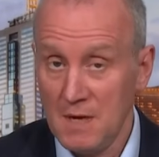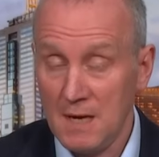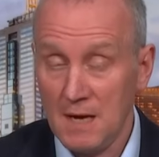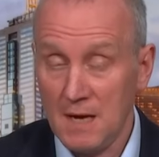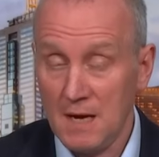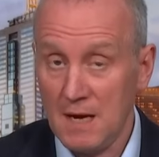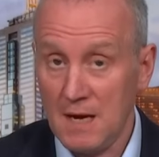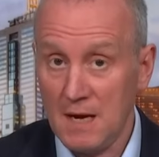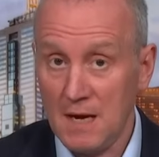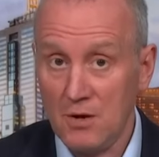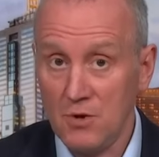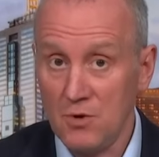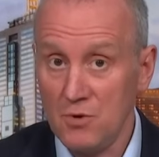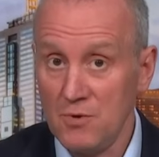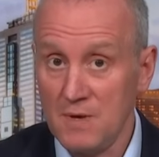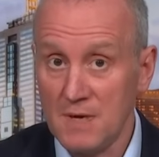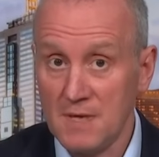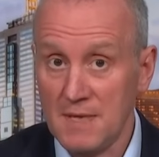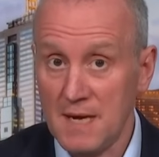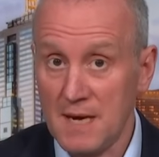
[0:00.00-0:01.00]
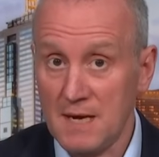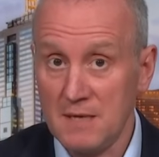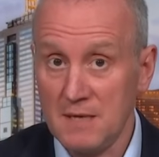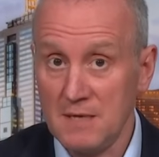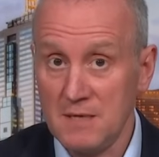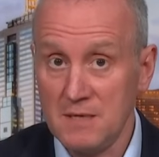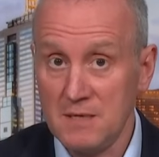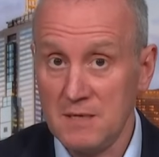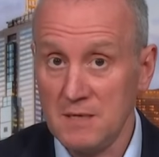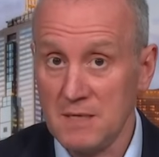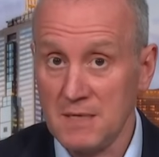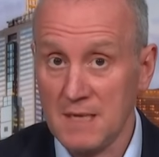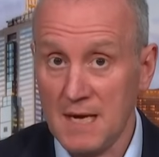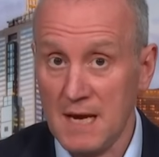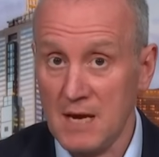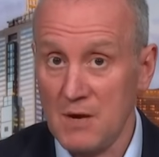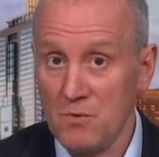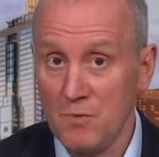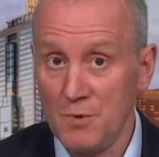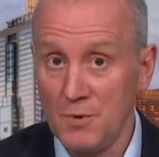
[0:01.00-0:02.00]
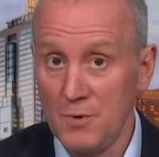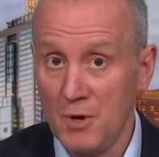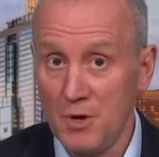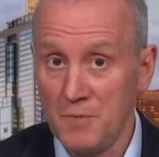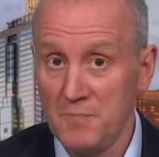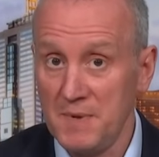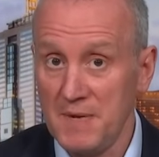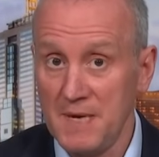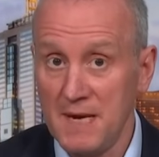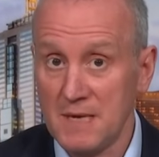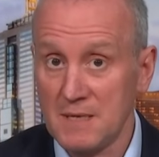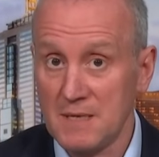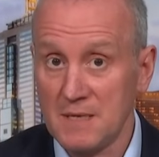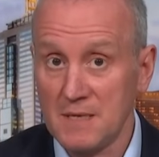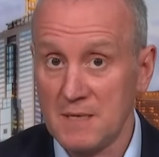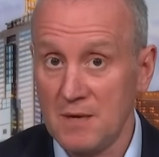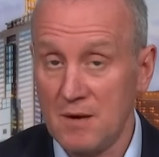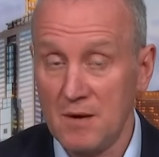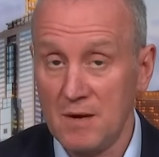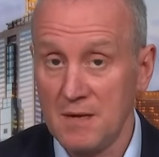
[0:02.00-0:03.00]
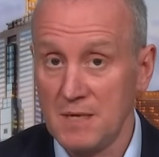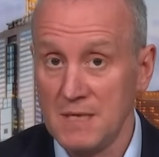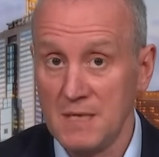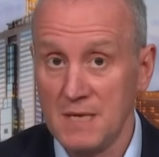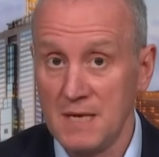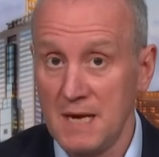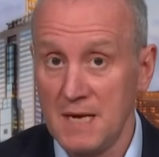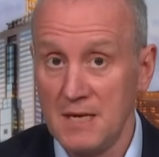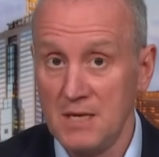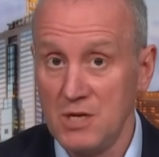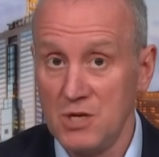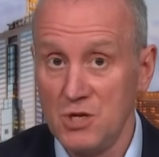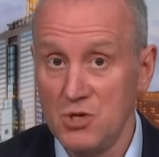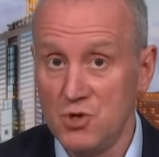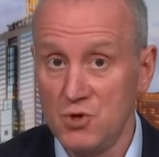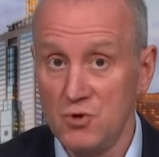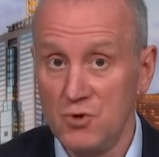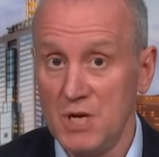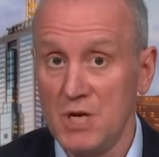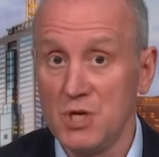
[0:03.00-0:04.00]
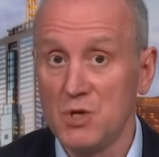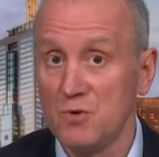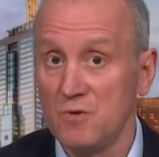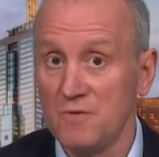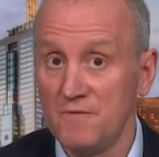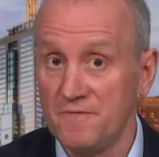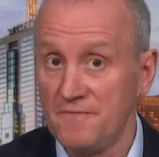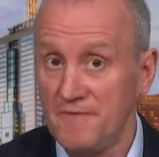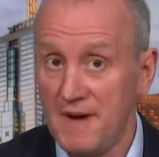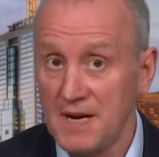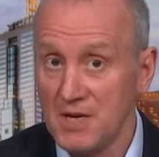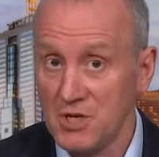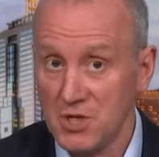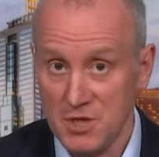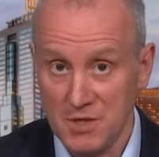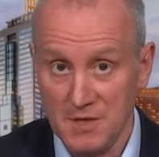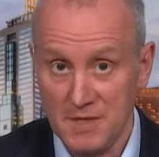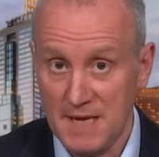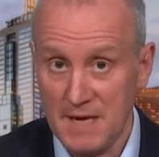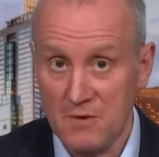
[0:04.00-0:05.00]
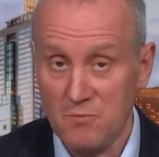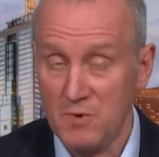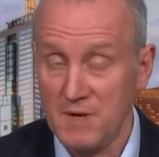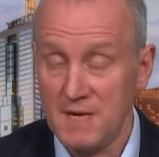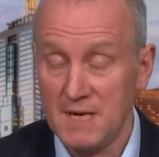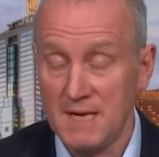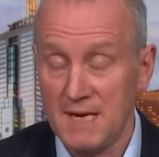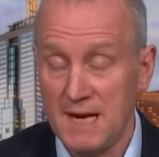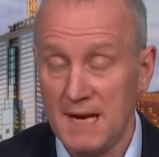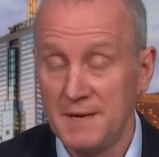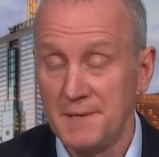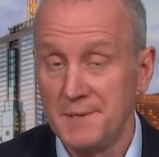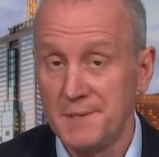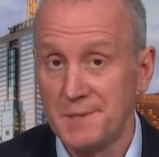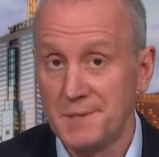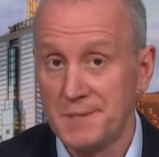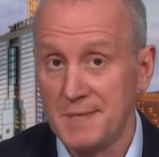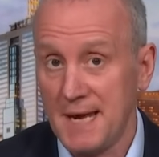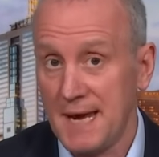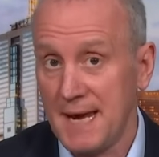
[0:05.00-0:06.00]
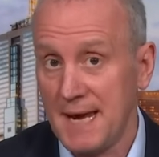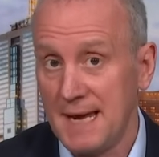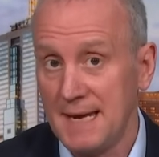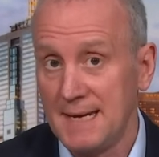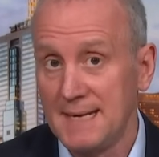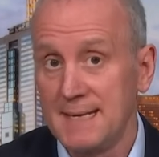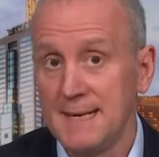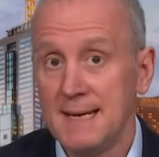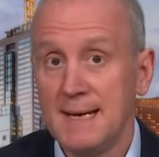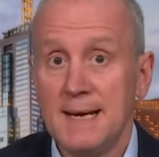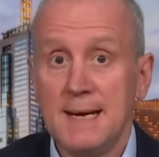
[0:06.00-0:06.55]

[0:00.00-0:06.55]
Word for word: who exactly as you say will not be exercising any judicial function that we can understand.